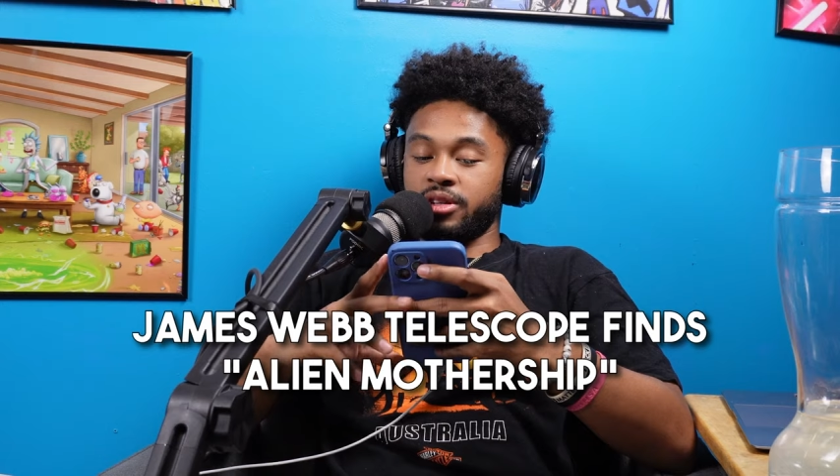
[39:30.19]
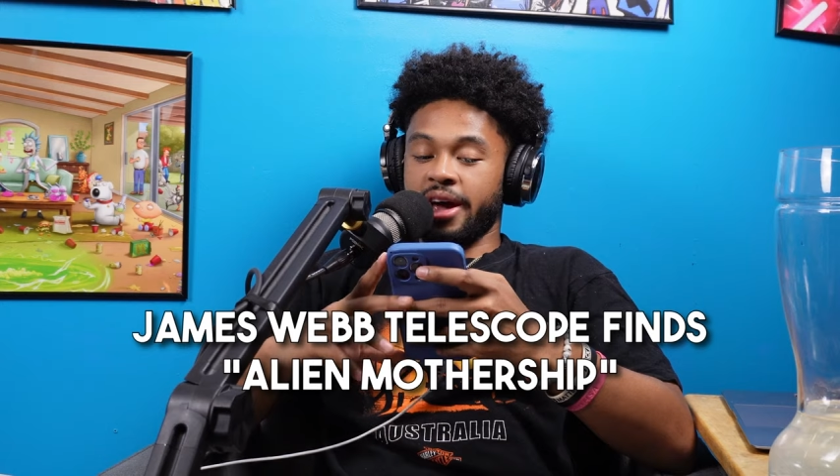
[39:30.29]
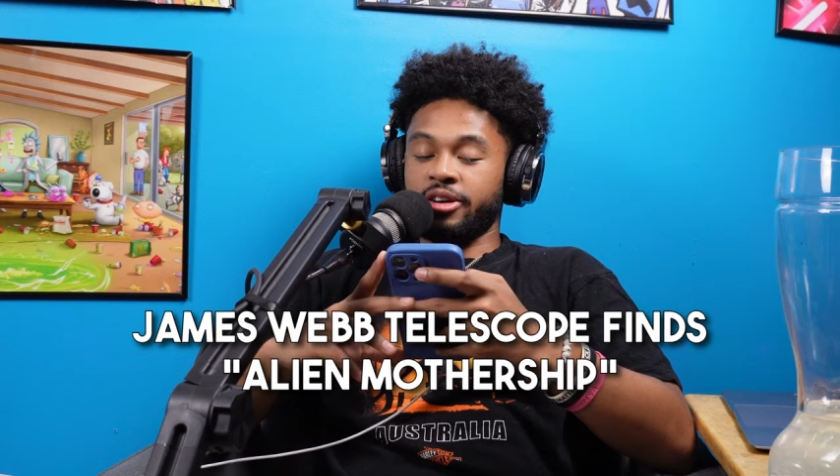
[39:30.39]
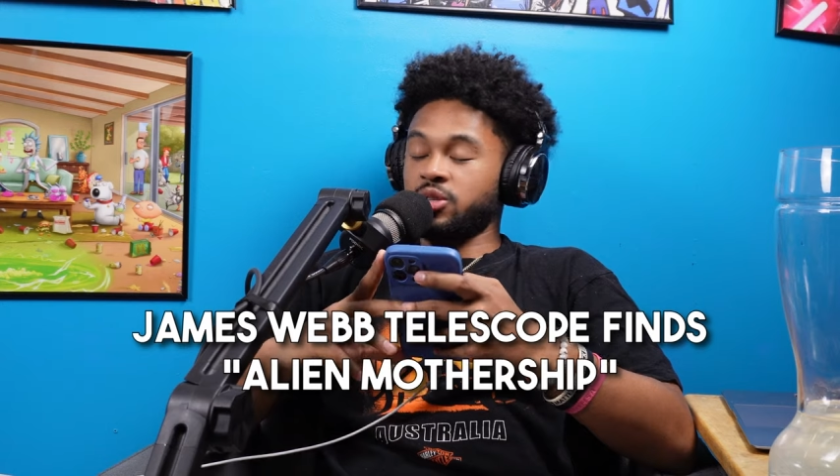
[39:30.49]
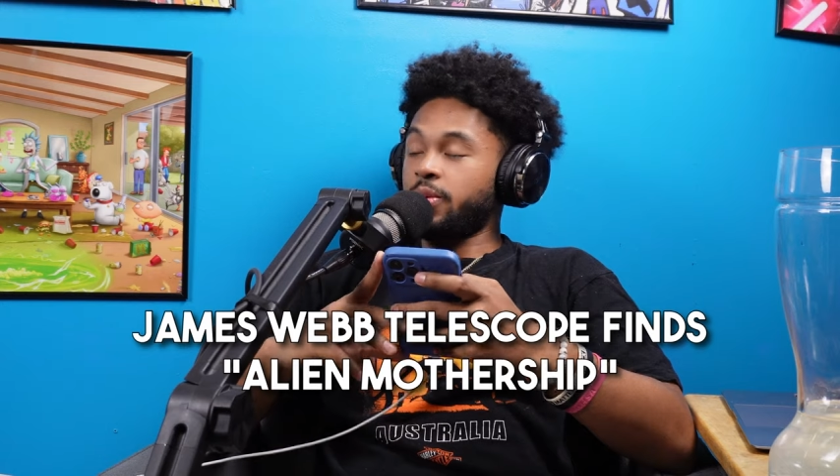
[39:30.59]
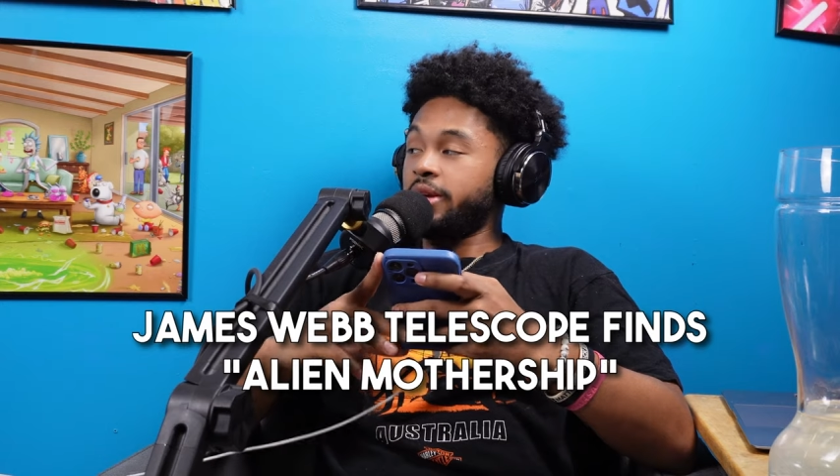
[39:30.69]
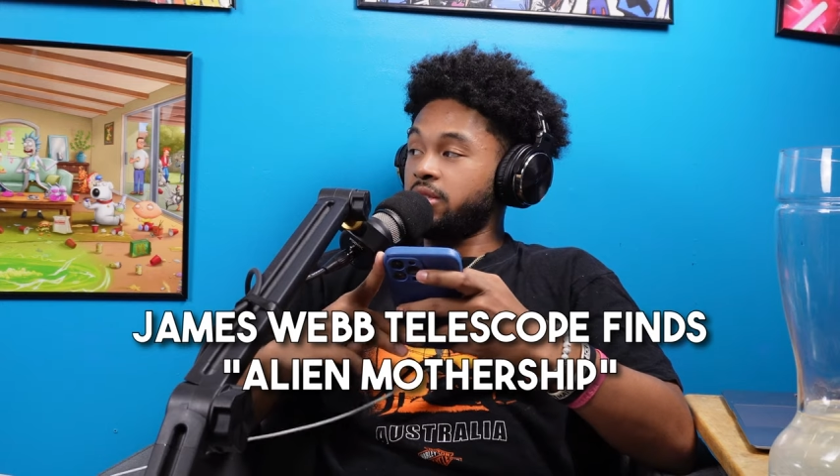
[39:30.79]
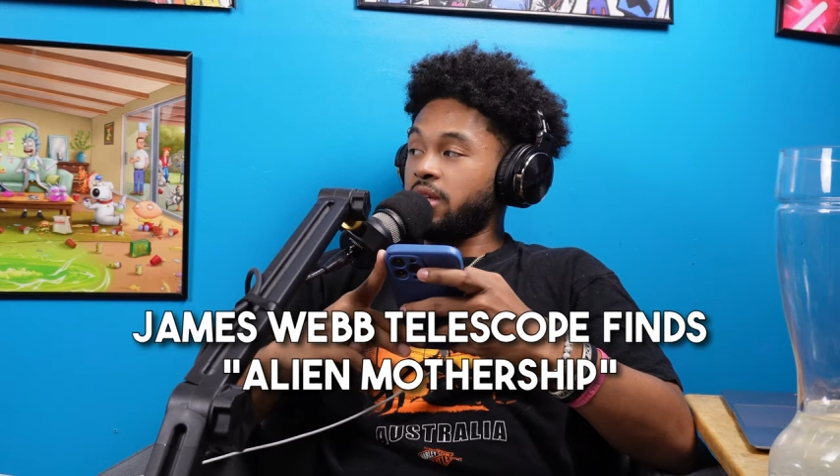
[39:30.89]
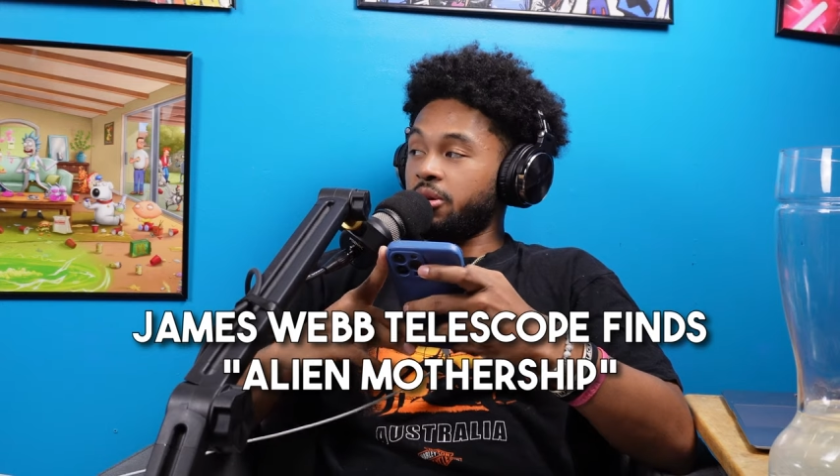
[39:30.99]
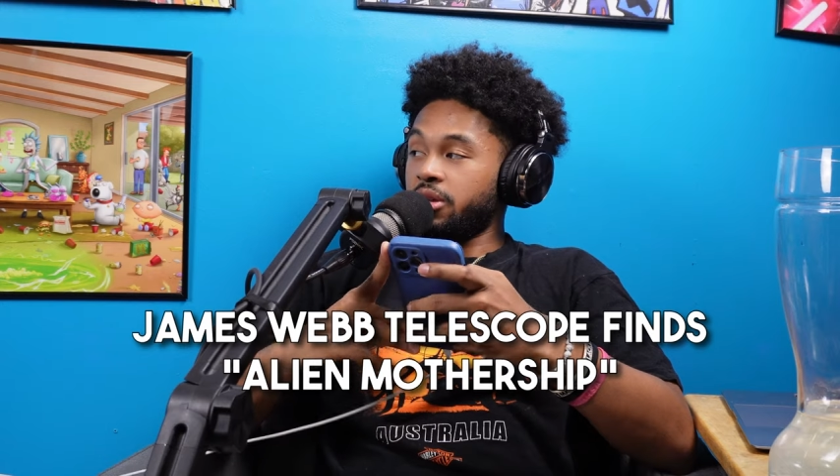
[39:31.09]
outer
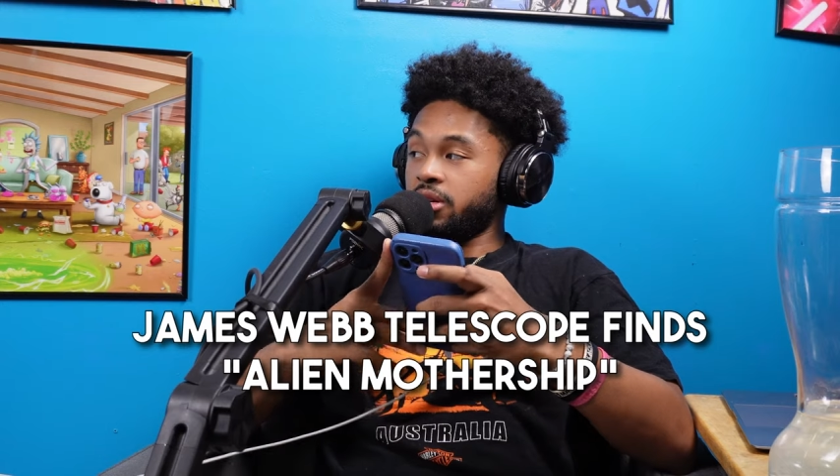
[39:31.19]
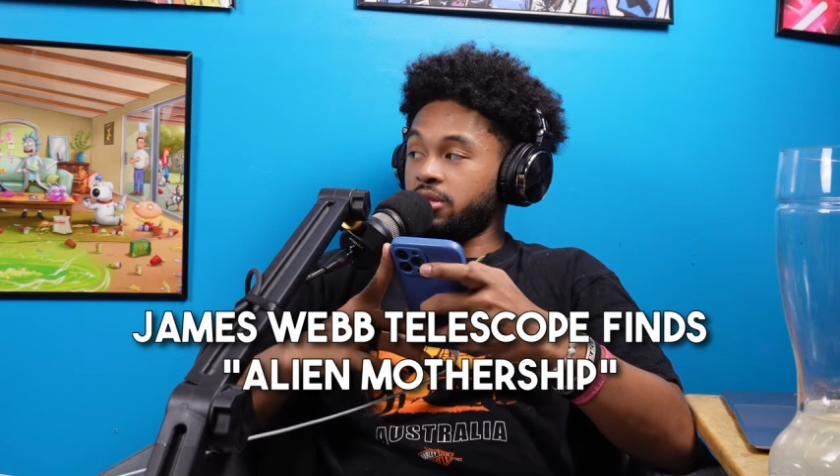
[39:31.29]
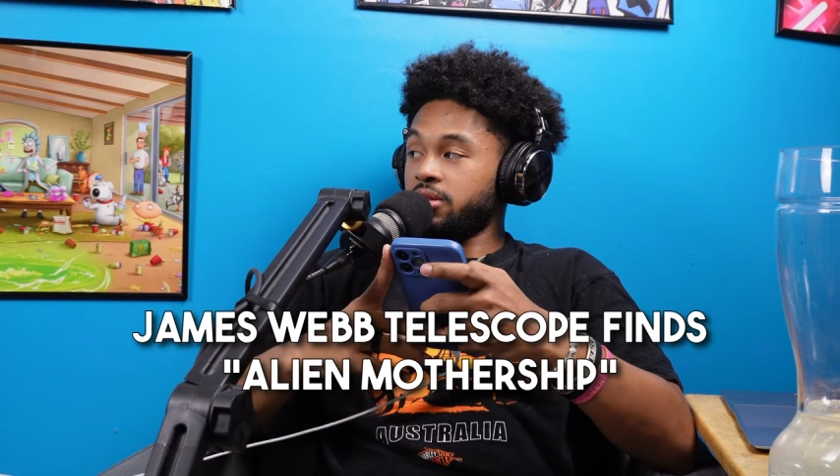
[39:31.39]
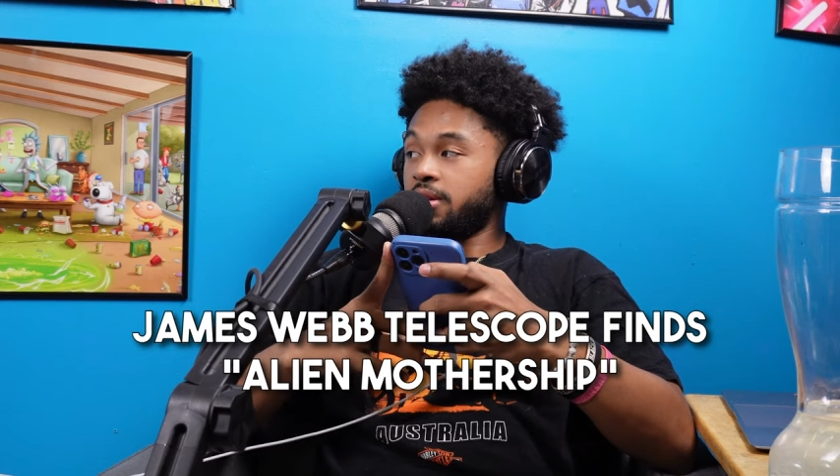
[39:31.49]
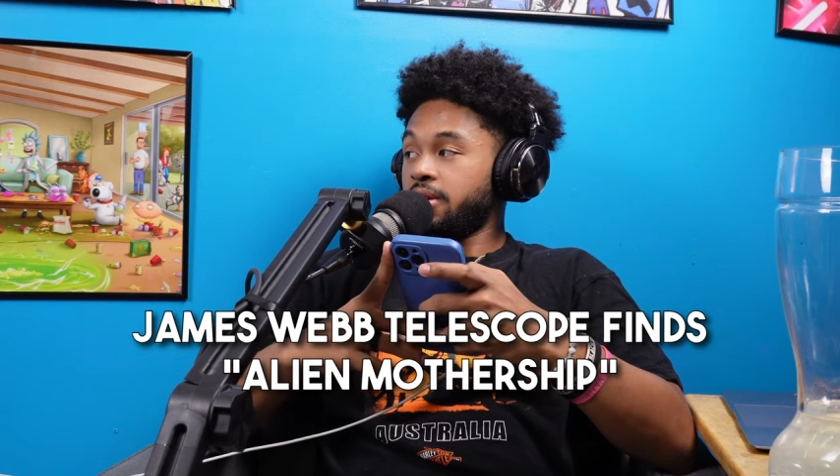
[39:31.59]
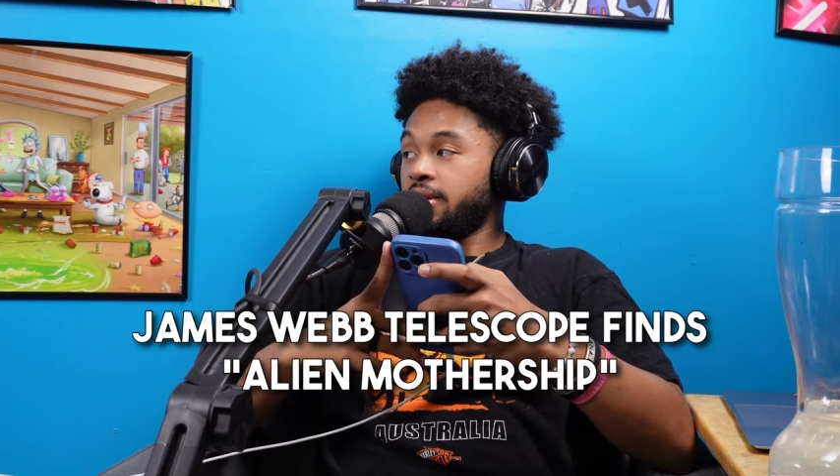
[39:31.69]
space nowadays.